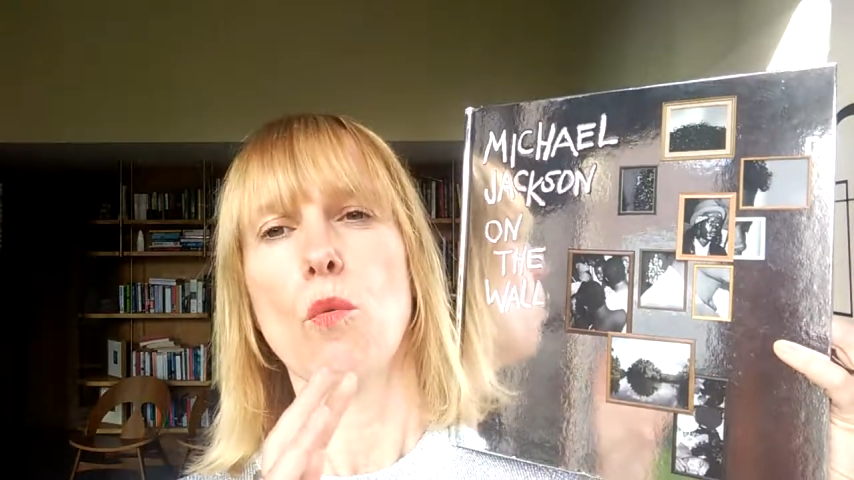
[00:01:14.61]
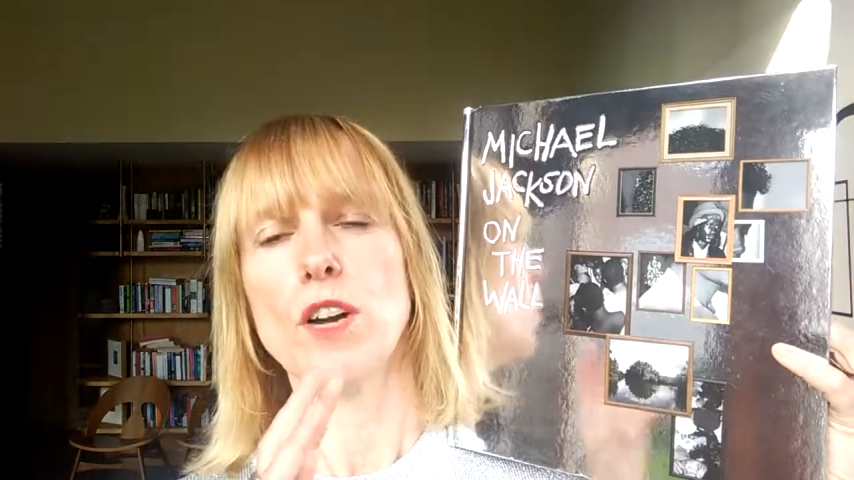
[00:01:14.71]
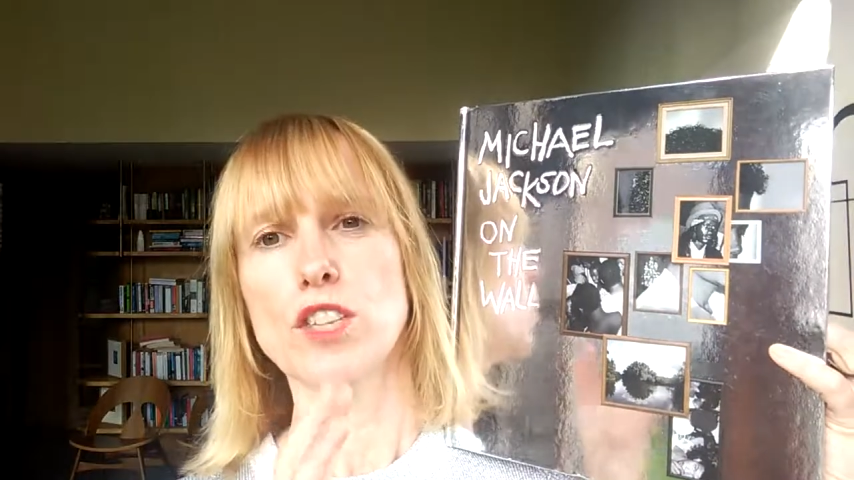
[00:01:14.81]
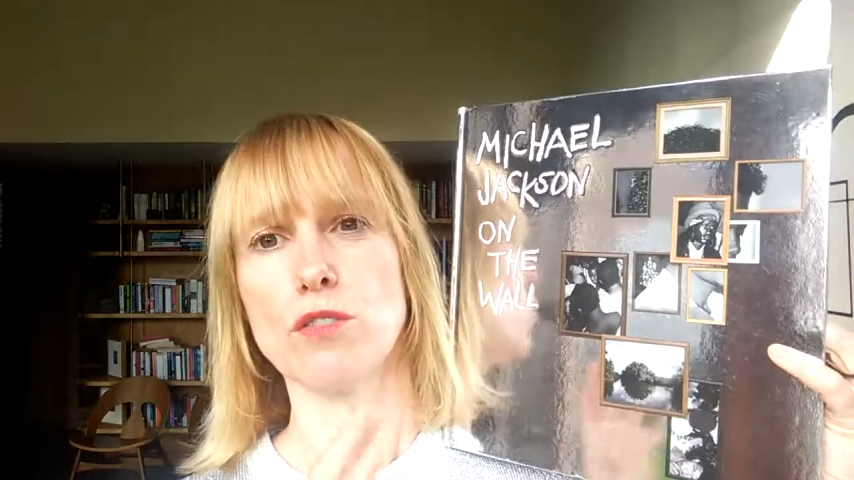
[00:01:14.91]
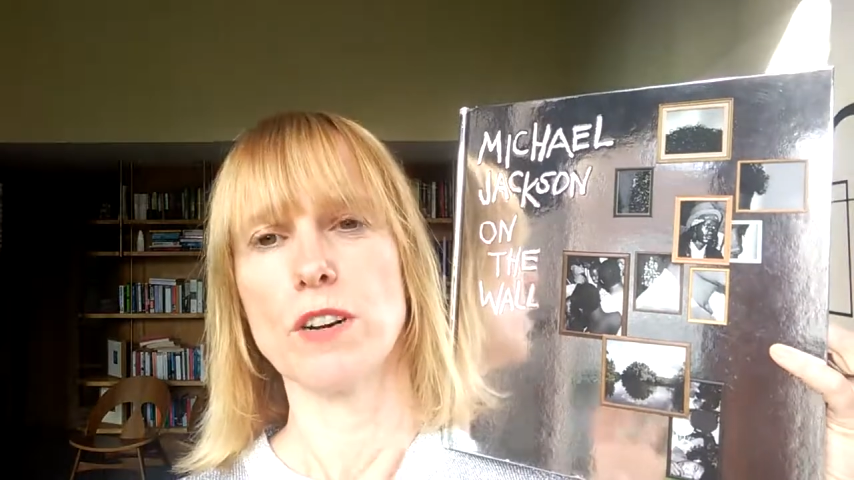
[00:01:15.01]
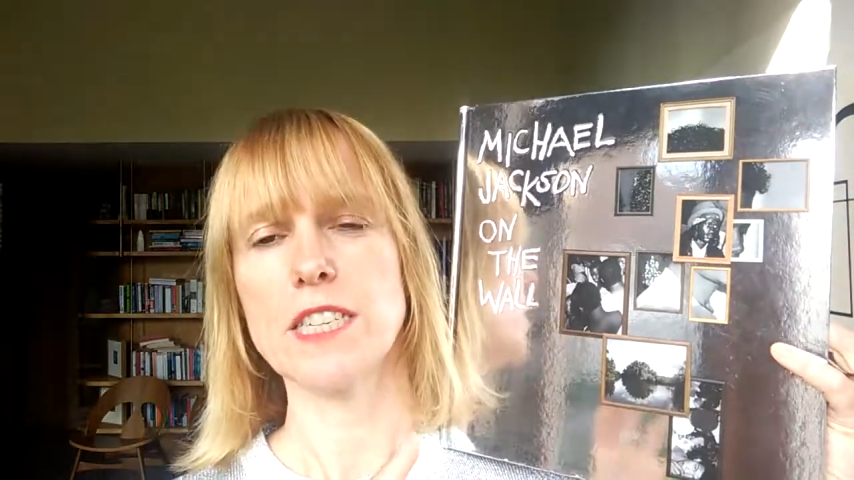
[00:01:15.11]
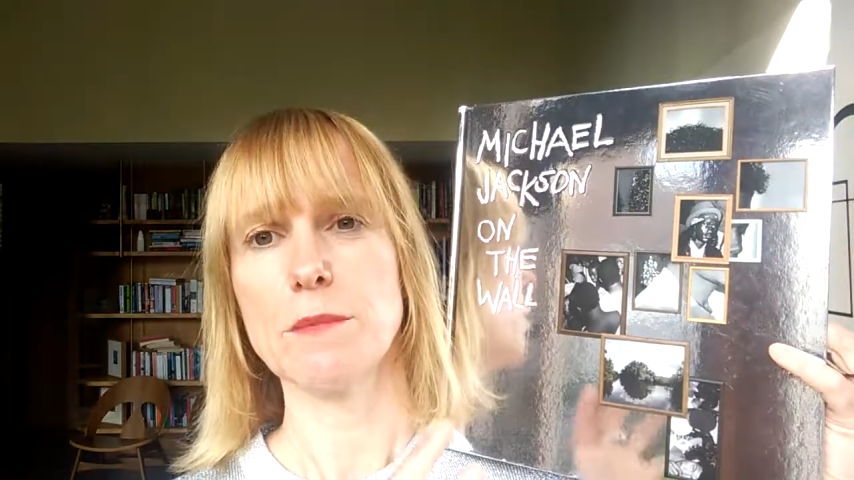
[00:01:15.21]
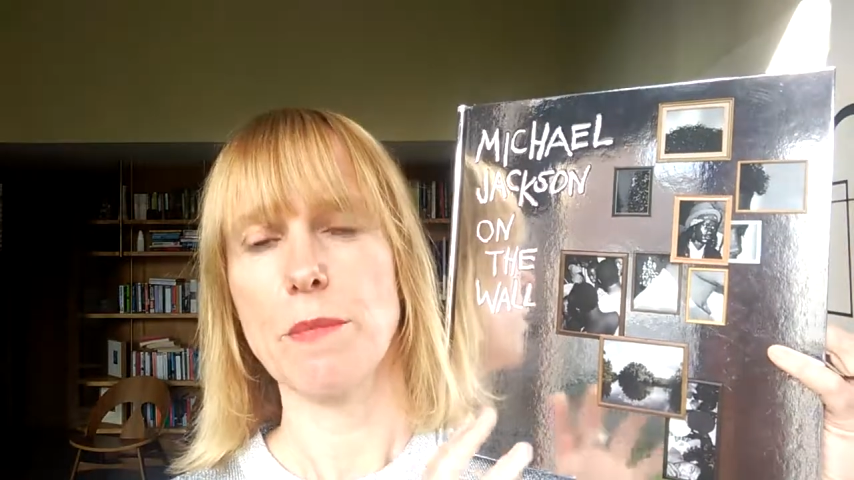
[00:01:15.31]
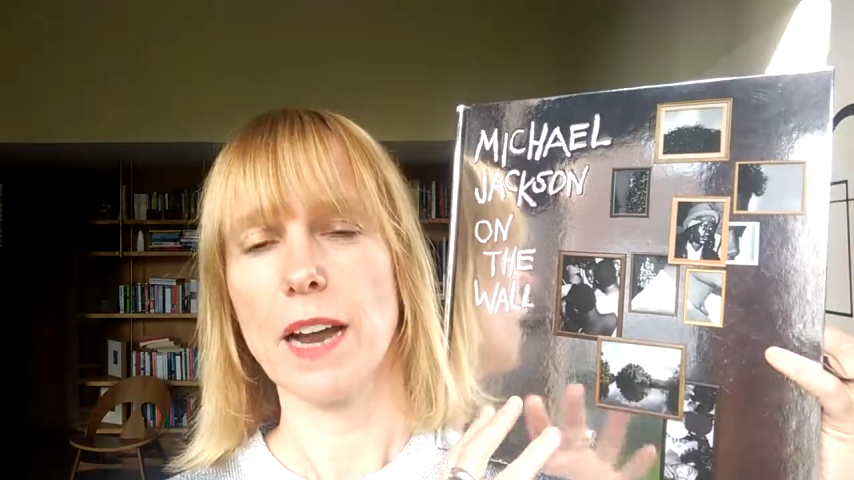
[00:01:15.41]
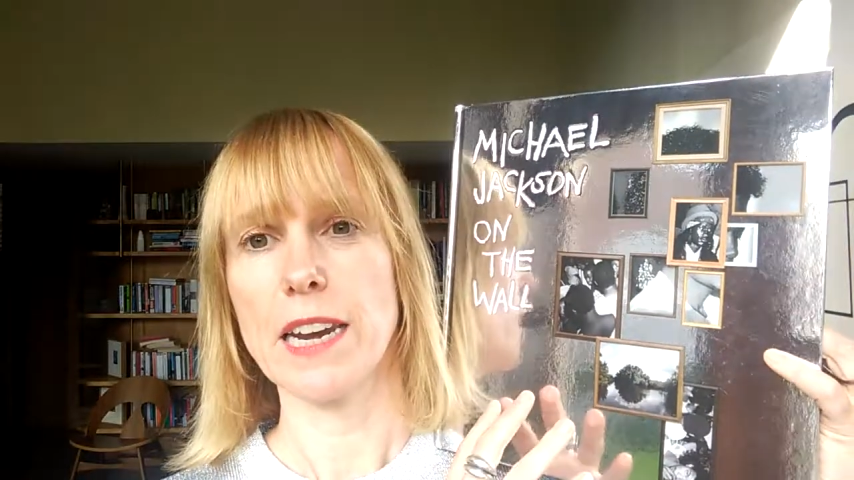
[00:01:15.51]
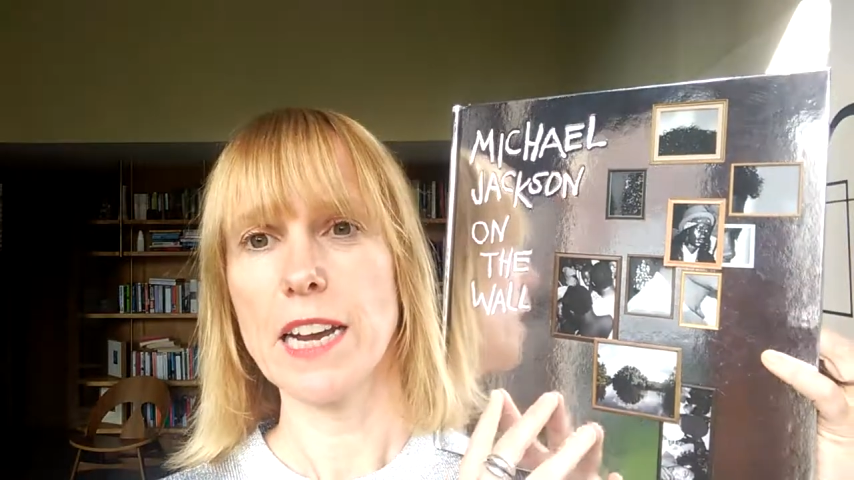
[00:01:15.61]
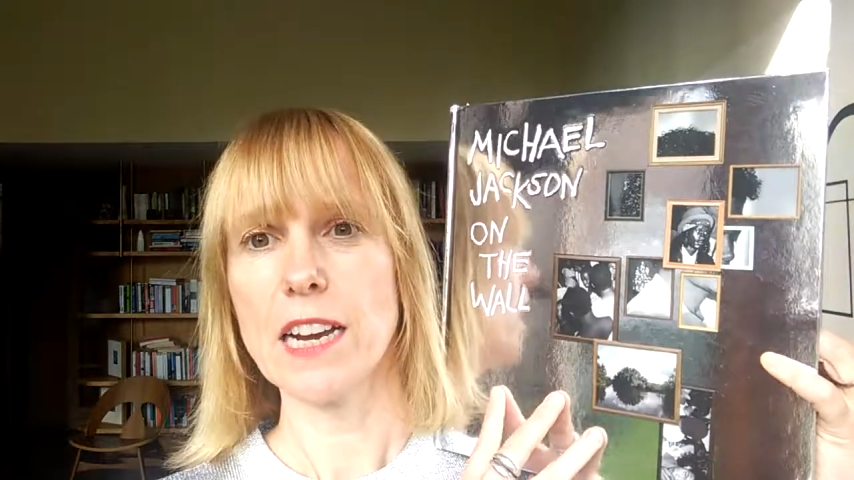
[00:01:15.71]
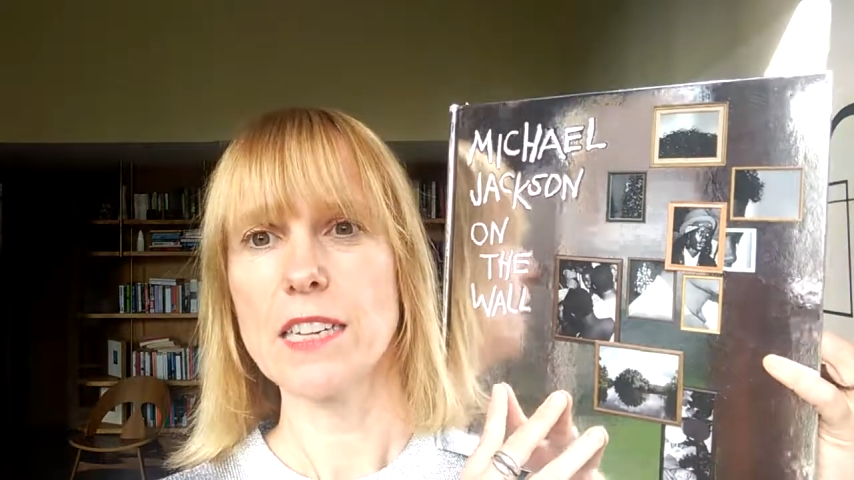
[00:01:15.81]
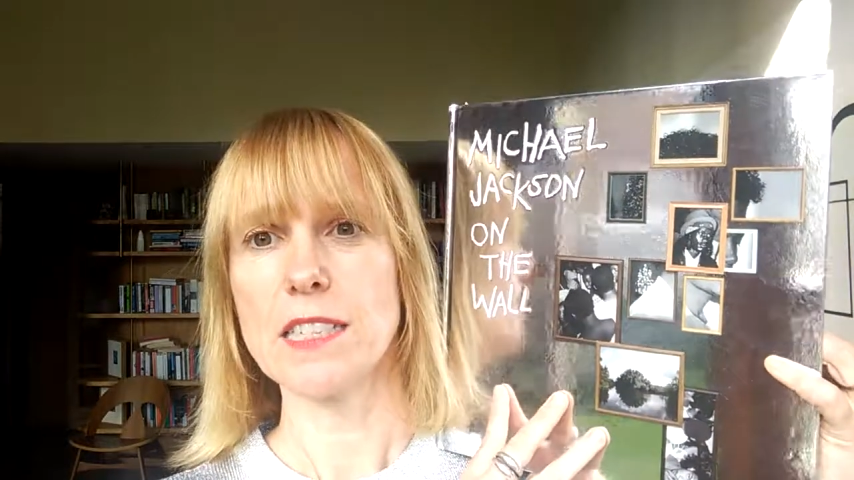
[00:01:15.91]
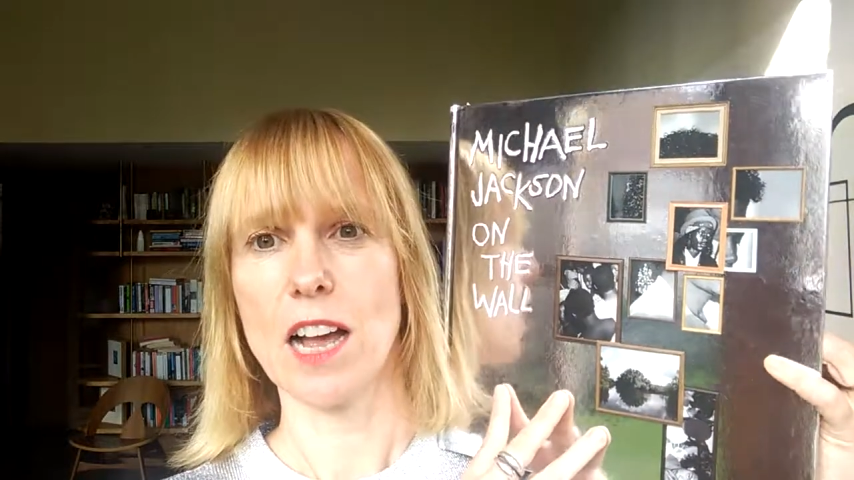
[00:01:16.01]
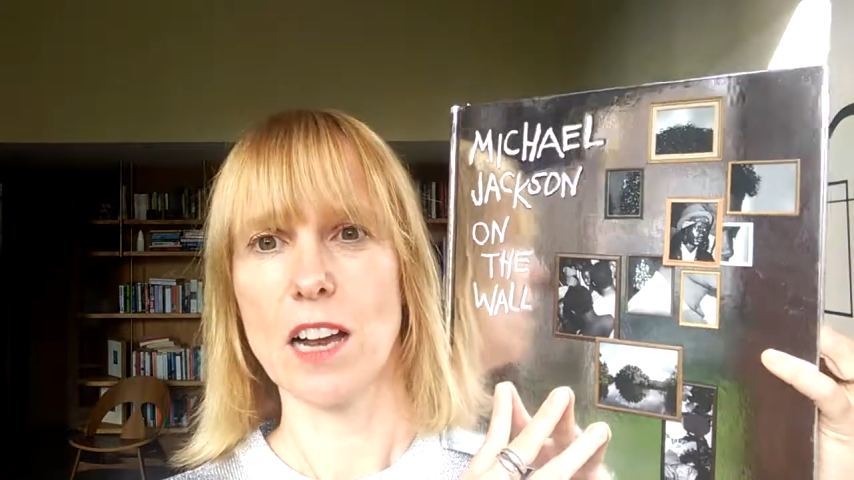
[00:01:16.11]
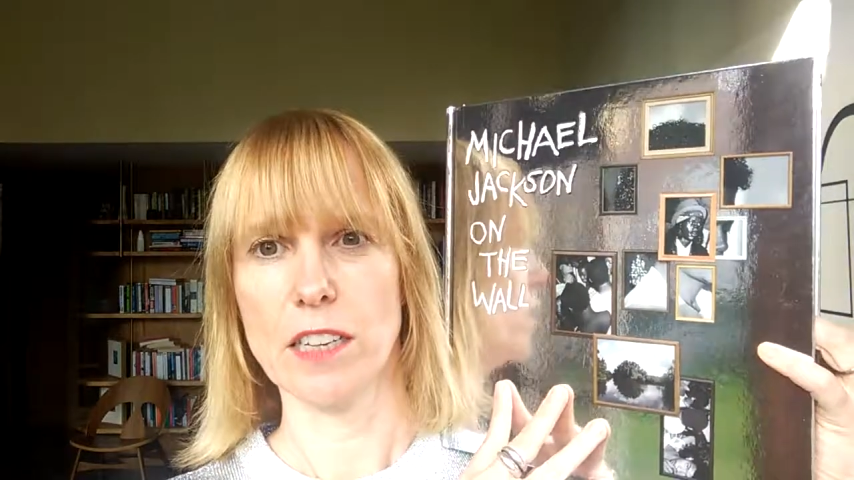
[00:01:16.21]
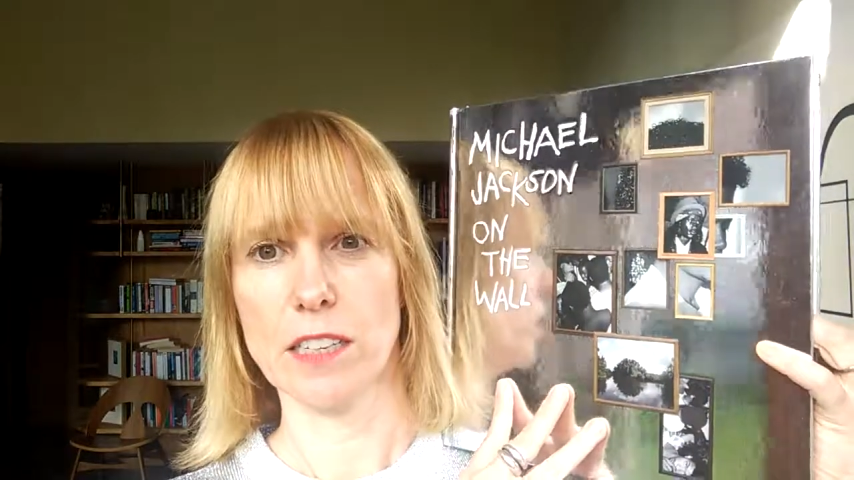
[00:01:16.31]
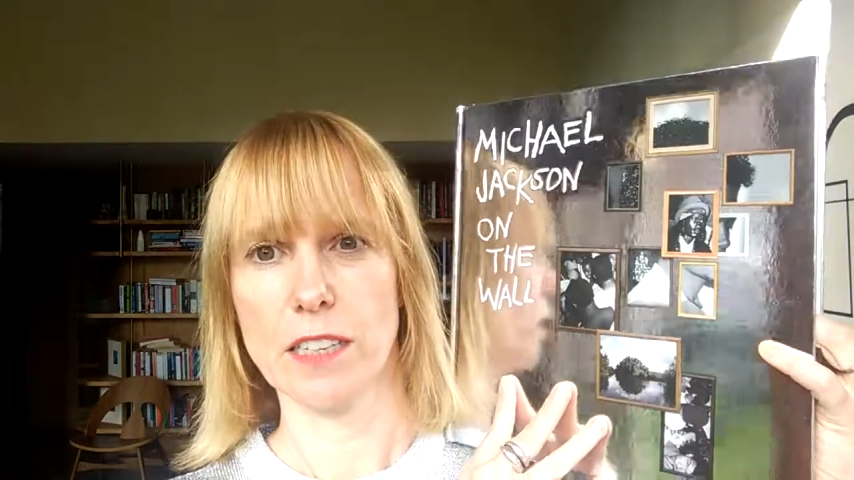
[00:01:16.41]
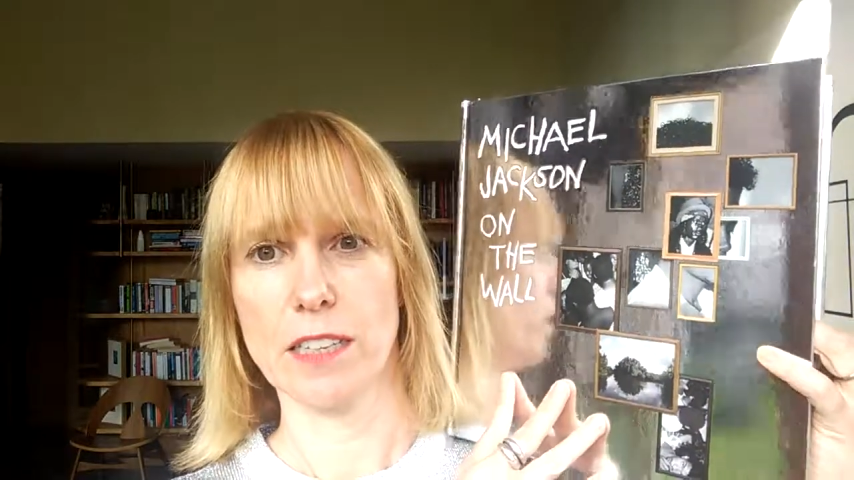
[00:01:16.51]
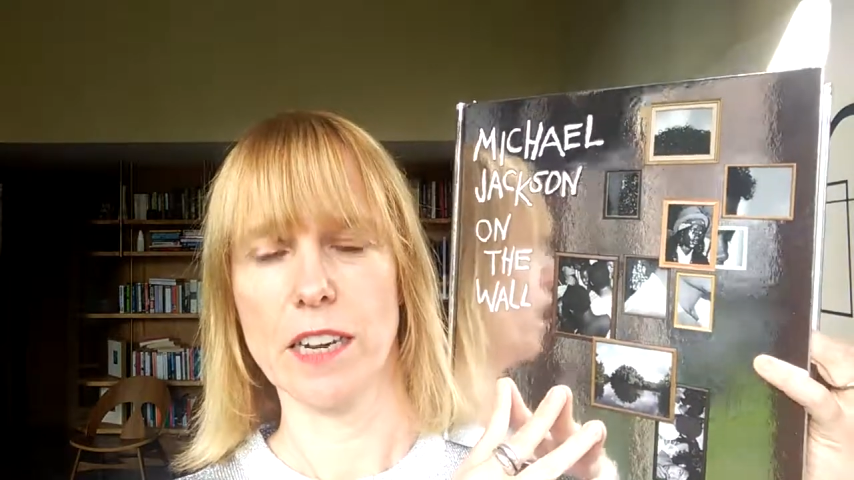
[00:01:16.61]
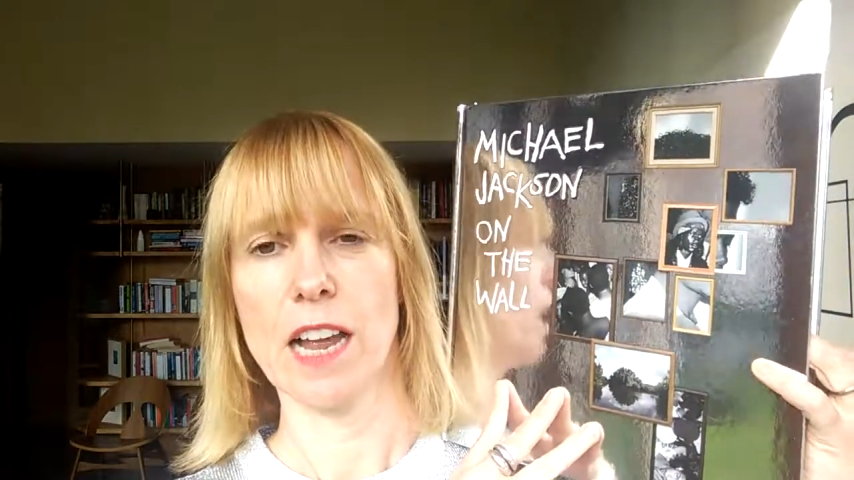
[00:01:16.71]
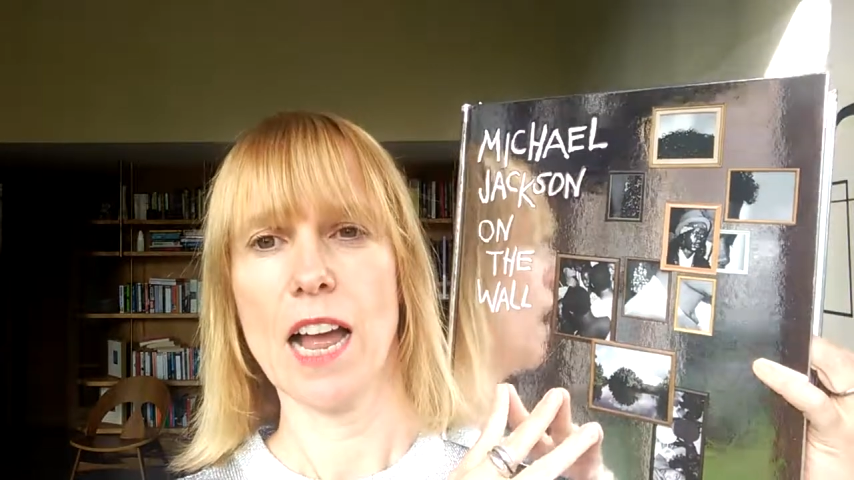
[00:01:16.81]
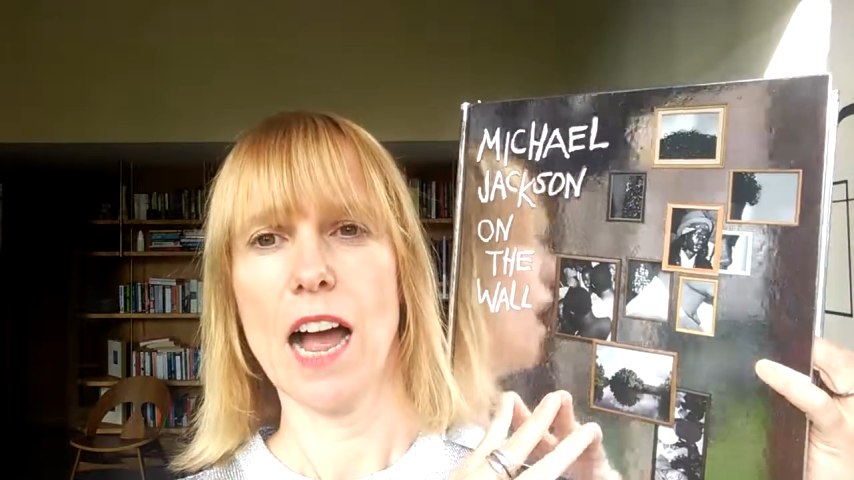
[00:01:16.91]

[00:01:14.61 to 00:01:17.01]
which are written by Nicholas Cullinan,